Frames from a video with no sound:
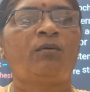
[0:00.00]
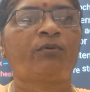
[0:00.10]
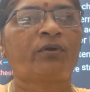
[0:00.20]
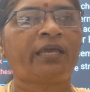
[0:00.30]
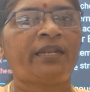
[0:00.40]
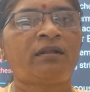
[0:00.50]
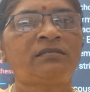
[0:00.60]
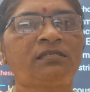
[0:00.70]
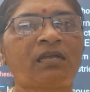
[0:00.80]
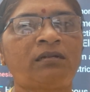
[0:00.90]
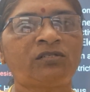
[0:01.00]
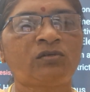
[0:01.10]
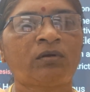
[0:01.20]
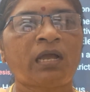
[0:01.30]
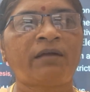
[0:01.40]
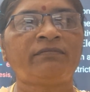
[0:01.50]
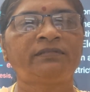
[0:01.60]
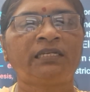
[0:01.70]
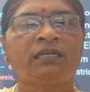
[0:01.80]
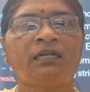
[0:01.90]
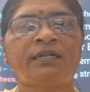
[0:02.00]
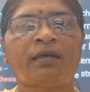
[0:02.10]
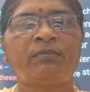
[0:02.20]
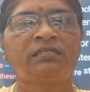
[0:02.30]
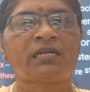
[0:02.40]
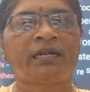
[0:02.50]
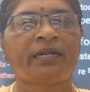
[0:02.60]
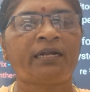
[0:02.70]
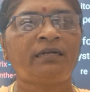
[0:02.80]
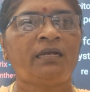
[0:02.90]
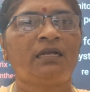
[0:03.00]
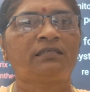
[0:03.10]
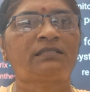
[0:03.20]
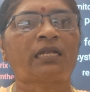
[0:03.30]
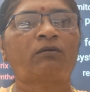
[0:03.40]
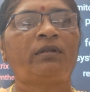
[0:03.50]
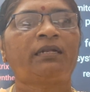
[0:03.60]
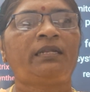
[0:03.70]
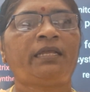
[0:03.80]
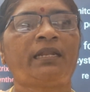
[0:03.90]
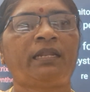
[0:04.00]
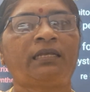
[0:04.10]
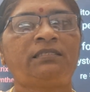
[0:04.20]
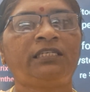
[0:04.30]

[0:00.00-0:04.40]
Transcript: Prokaryotes also have single double stranded circular DNA.